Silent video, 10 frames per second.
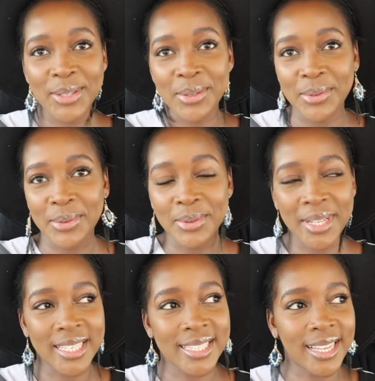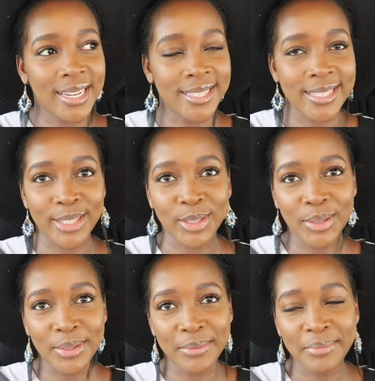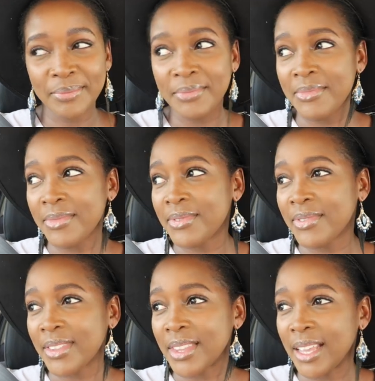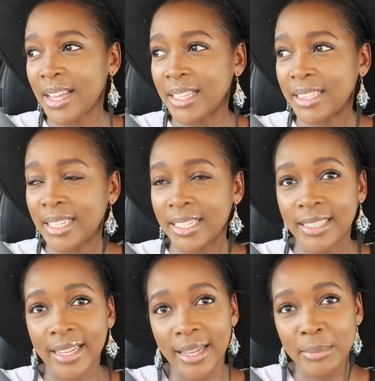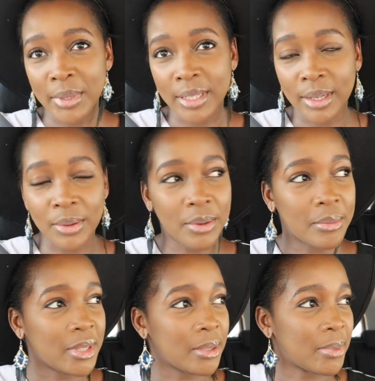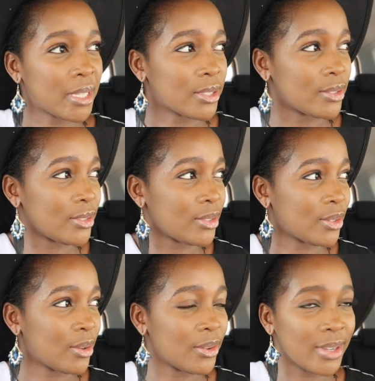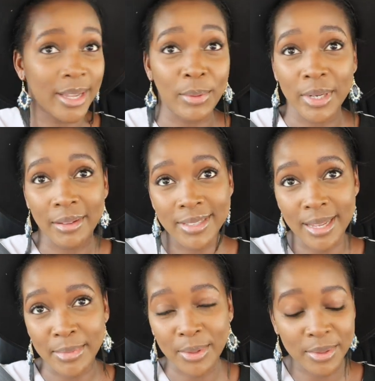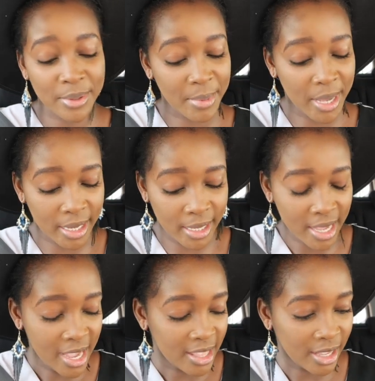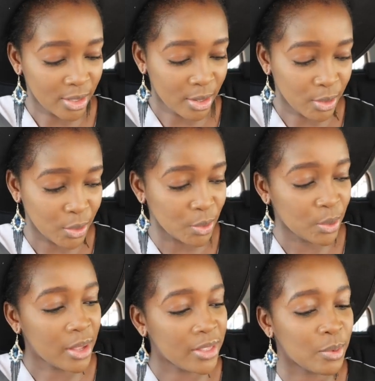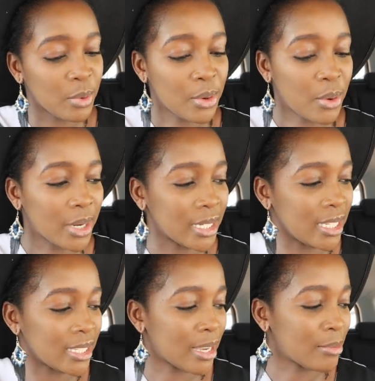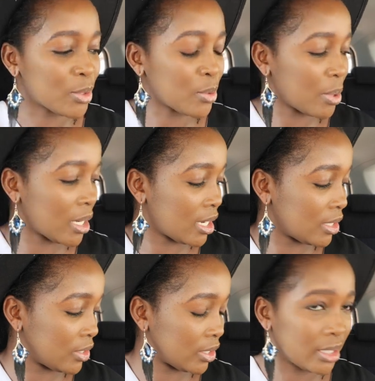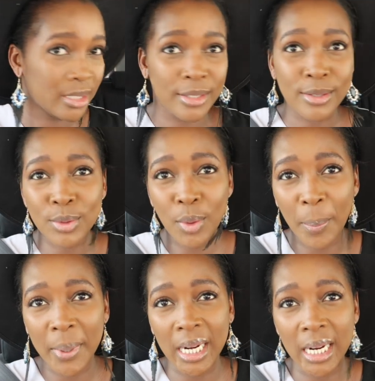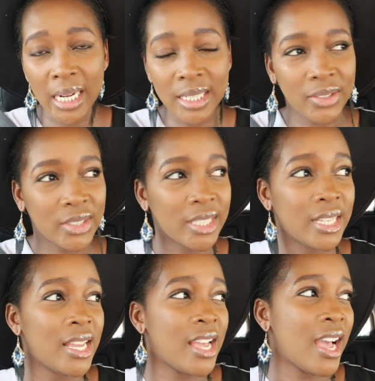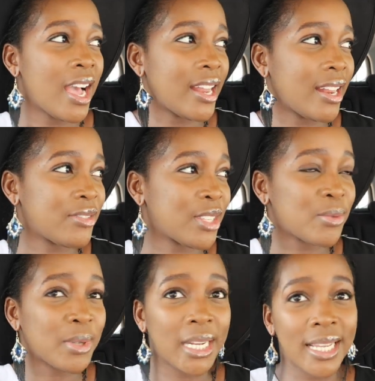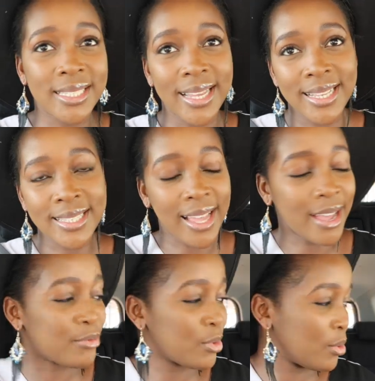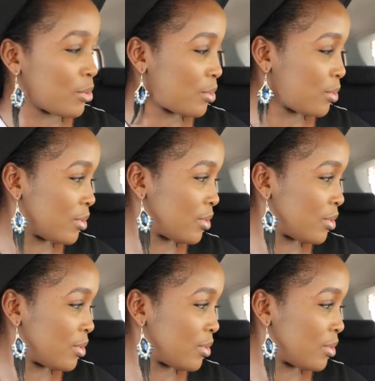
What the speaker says: to his study session, and then I go meet the person, so I won't have time to go to the bank. That's what I want to do, and then we go and eat. I'm super hungry. Super hungry. And I've just realized, guys, I have no...